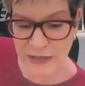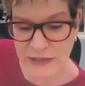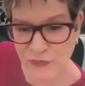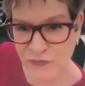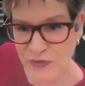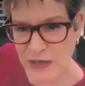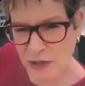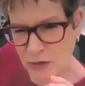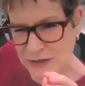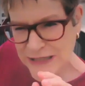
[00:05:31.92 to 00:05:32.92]
on his
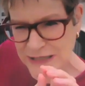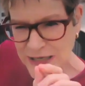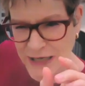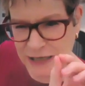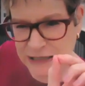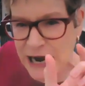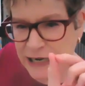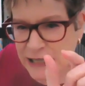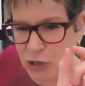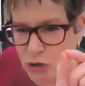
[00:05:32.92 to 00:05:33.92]
feet, little sticky,
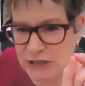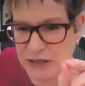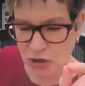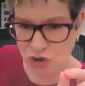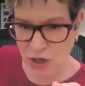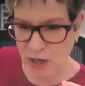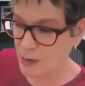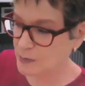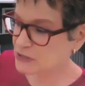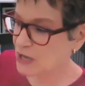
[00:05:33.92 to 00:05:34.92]
tiny little suction
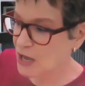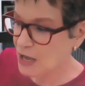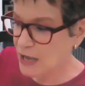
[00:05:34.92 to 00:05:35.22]
cups.